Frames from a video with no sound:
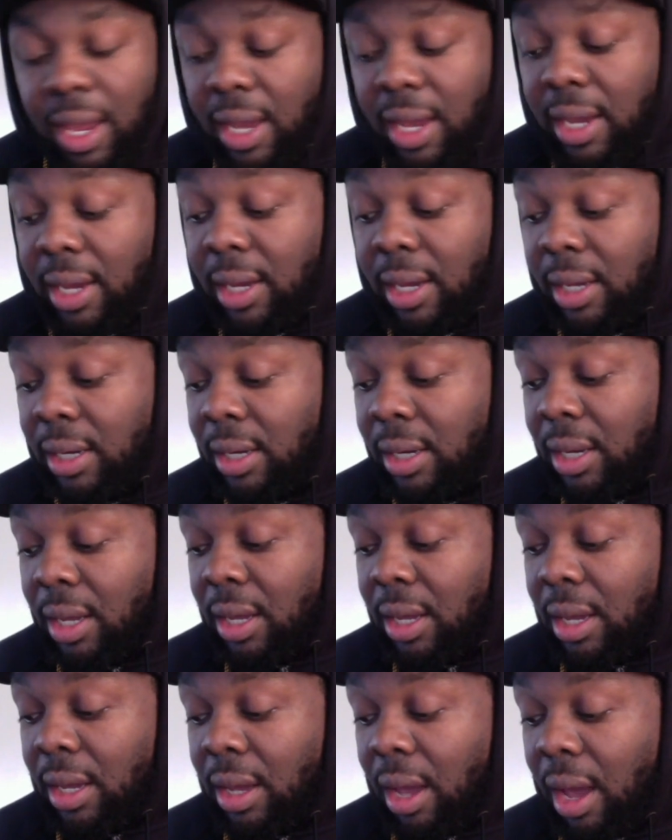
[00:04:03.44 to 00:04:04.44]
and
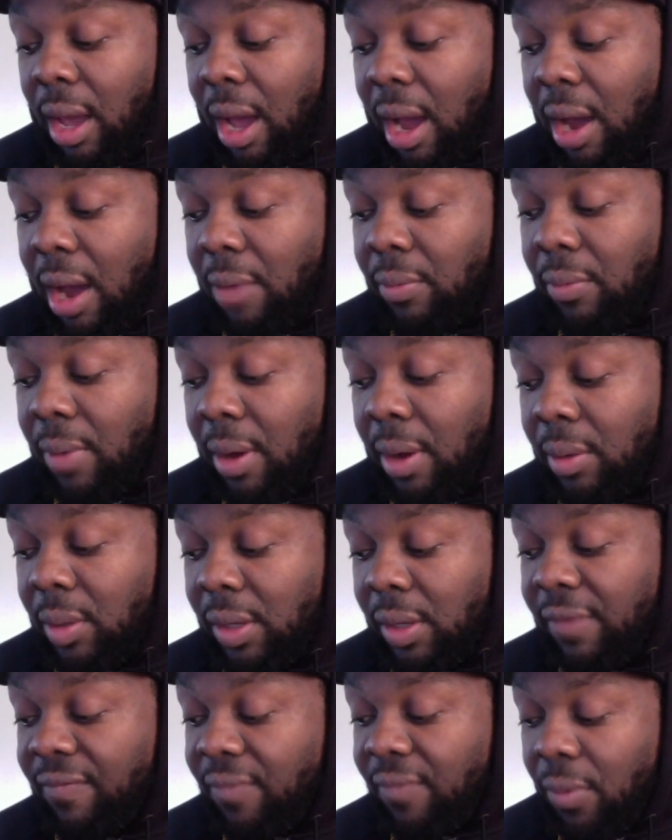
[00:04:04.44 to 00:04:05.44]
I'm
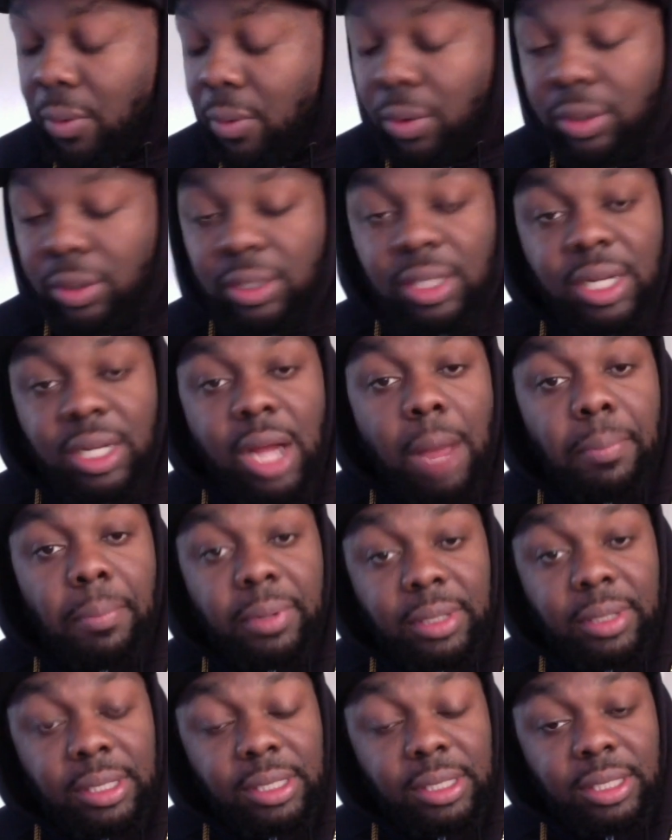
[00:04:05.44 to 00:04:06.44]
looking forward to the
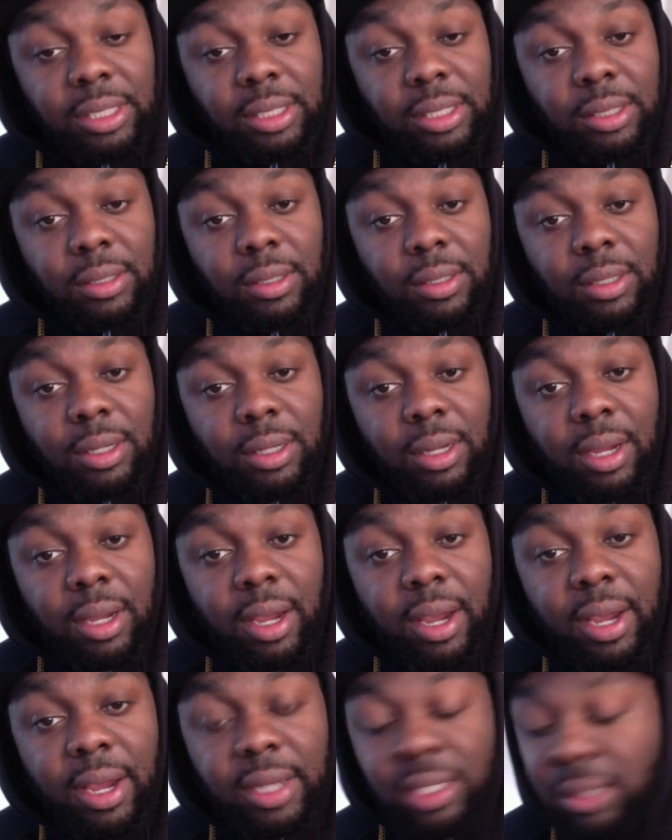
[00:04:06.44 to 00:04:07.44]
competition
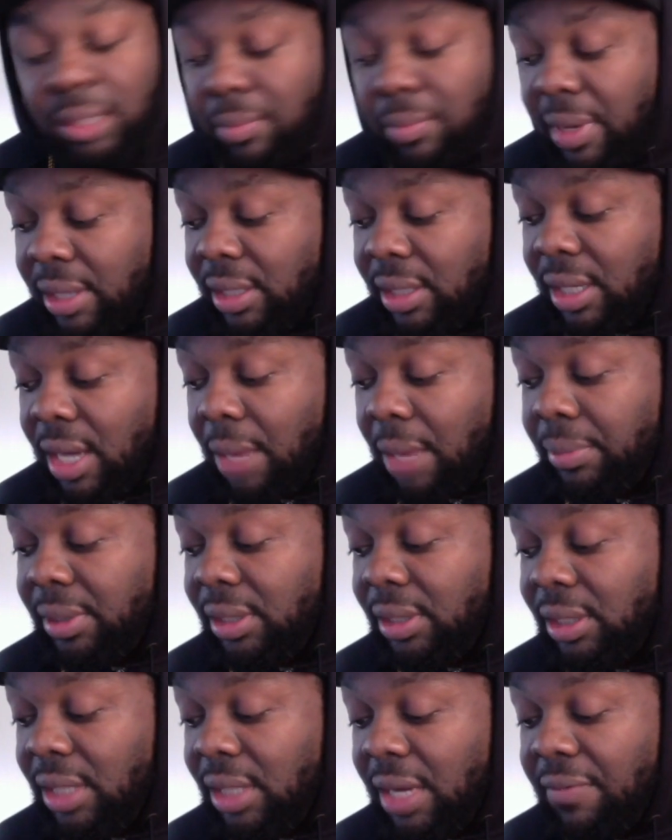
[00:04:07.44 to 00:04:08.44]
and to make the
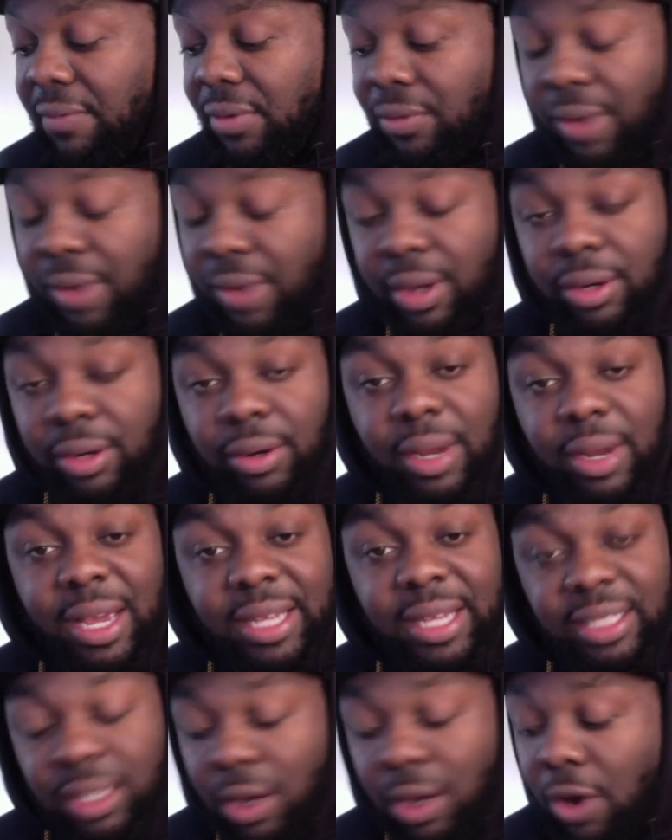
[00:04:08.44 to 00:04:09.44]
competition even greater and
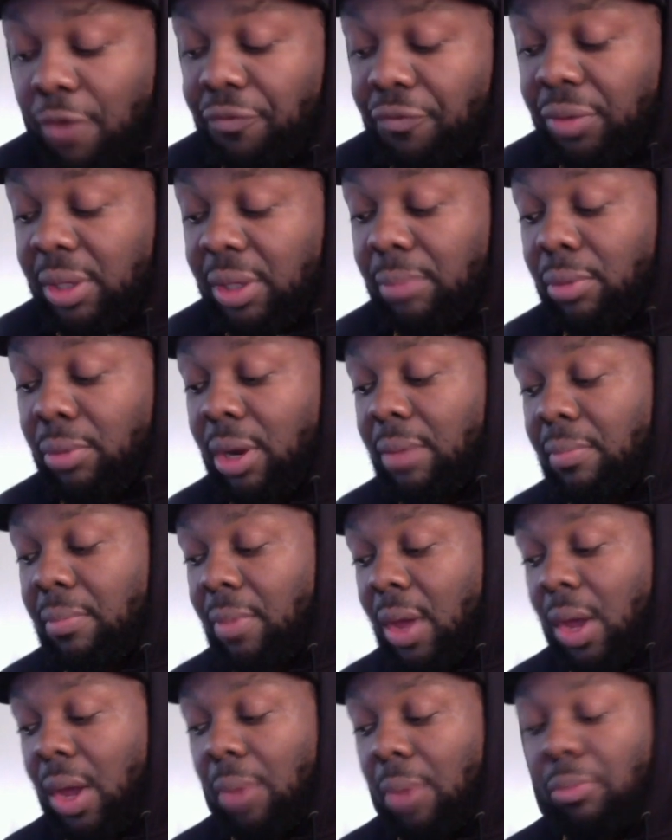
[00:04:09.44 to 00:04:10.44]
to hopefully bring
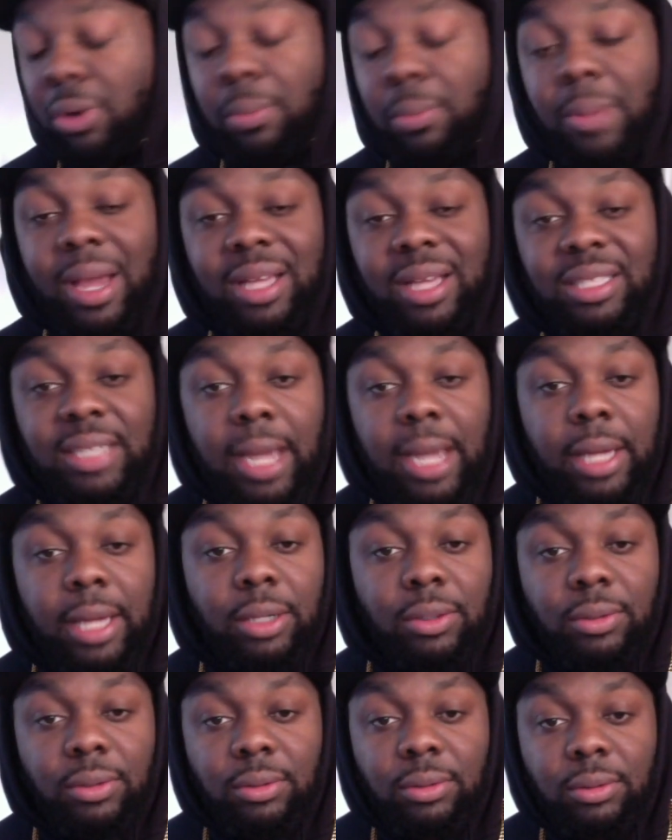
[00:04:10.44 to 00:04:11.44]
back a title
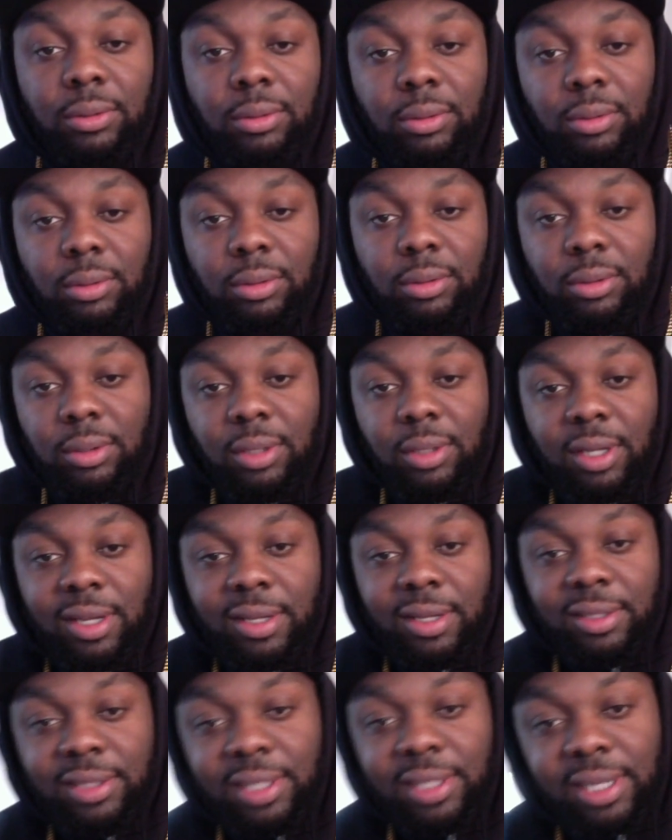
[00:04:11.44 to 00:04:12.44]

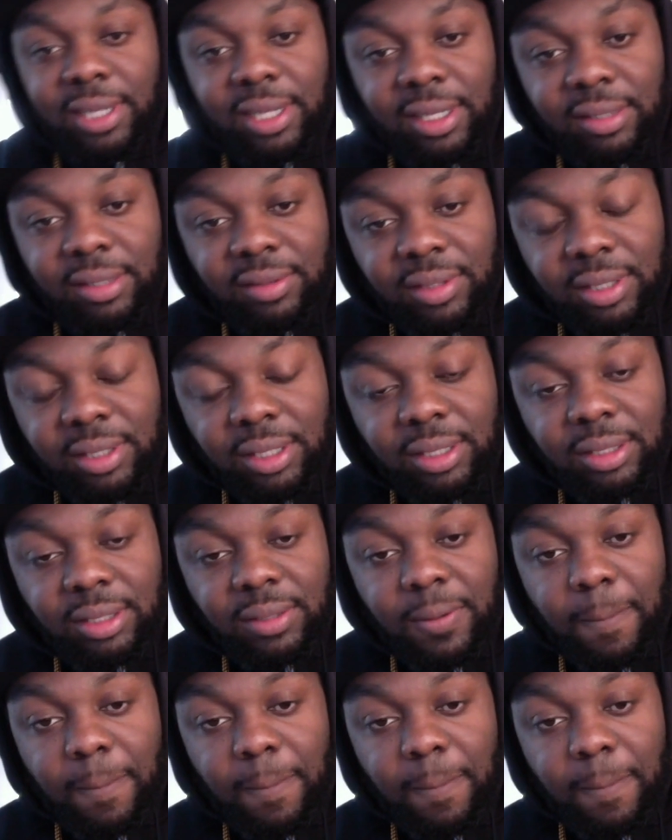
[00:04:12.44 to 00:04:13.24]
to the NFCs.